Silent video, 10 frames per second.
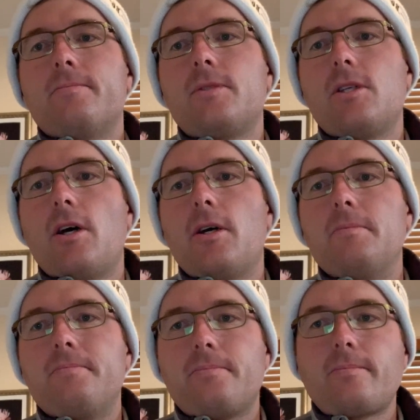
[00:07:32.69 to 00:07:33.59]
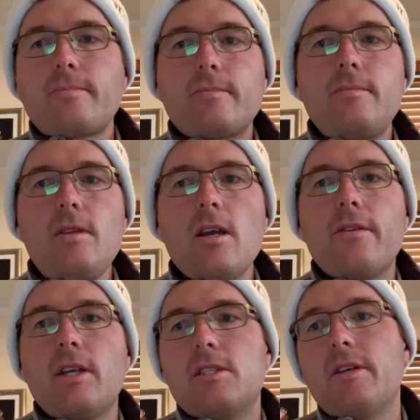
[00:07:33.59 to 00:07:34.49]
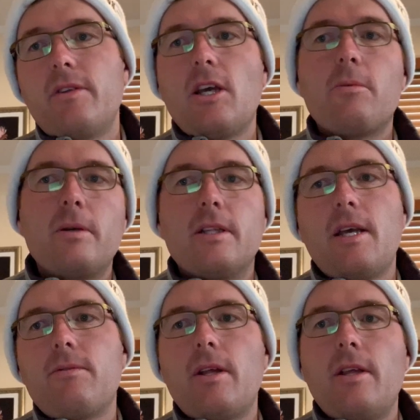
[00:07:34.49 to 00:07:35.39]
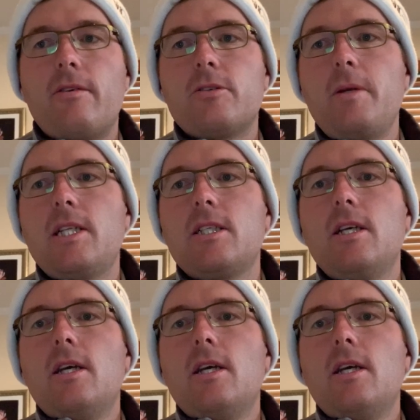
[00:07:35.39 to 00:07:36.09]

So I think it's definitely helping in that respect.